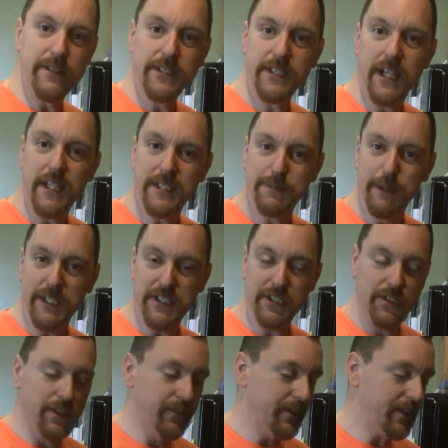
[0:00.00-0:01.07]
sauce
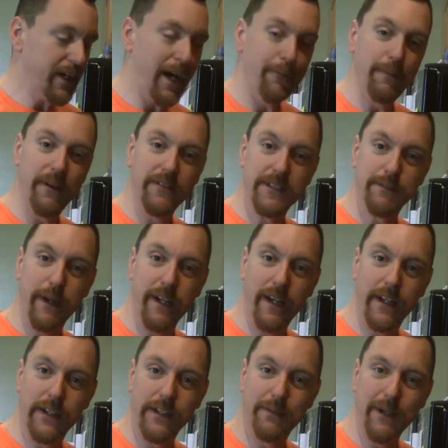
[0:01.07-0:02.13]
mixture over top and was made
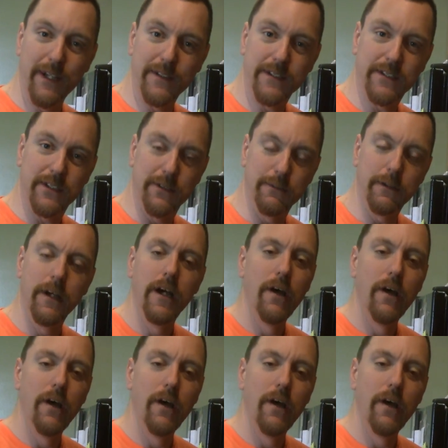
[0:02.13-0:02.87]
out of tomato soup.